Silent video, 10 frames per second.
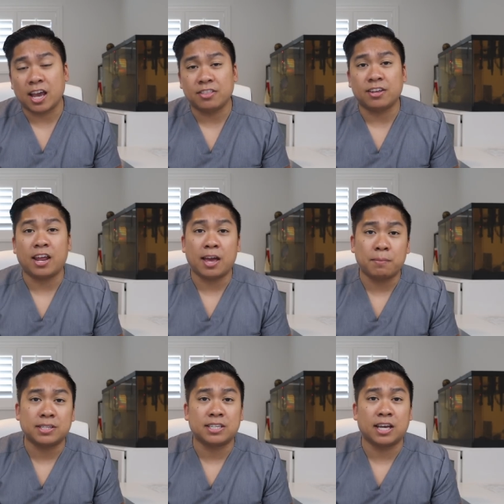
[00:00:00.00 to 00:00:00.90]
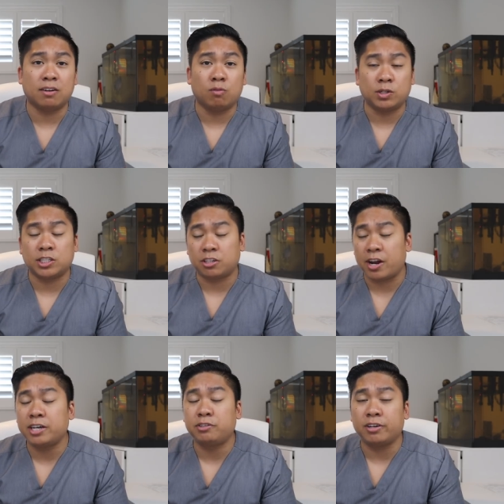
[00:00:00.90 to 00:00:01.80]
and then M S N, which is your
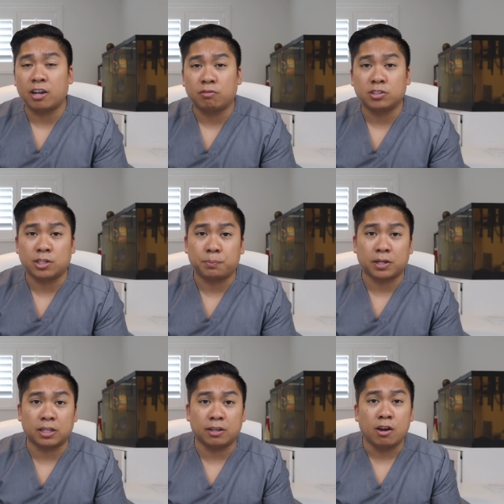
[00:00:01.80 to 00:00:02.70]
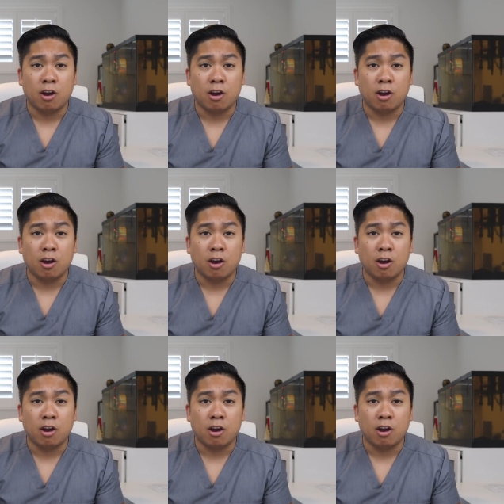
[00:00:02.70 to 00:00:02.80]
entry level typically